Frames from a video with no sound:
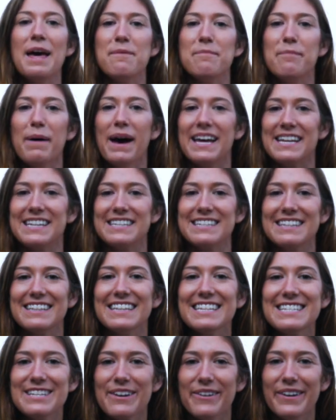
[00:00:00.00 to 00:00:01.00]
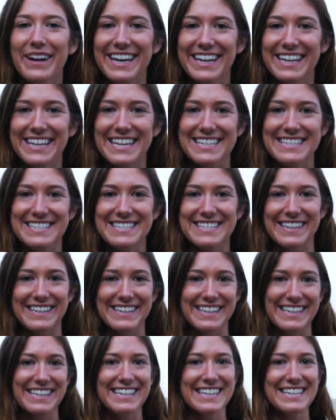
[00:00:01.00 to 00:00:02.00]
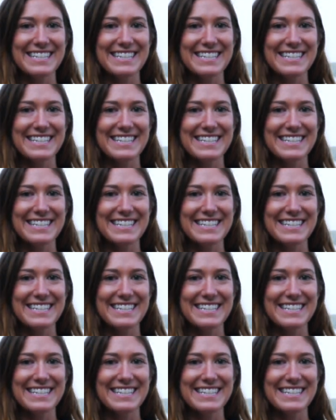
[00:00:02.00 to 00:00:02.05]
But let's go ahead and get started.